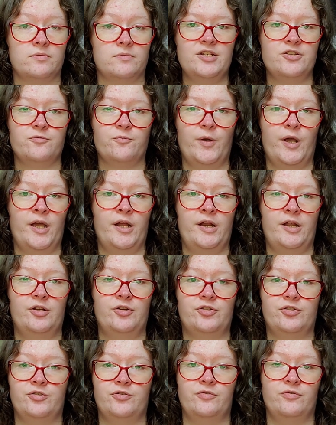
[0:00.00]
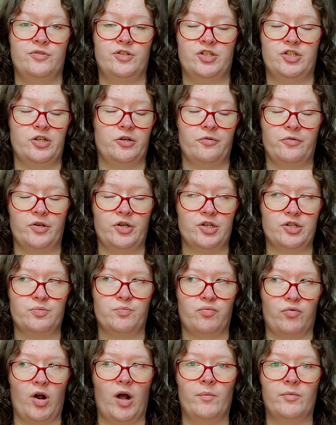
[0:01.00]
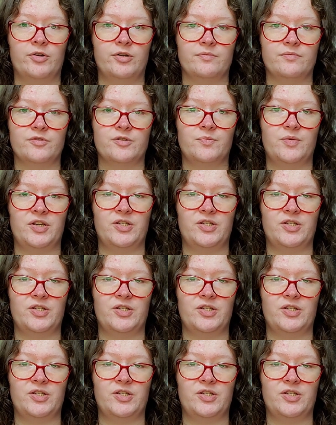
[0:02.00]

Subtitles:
This ran into serious problems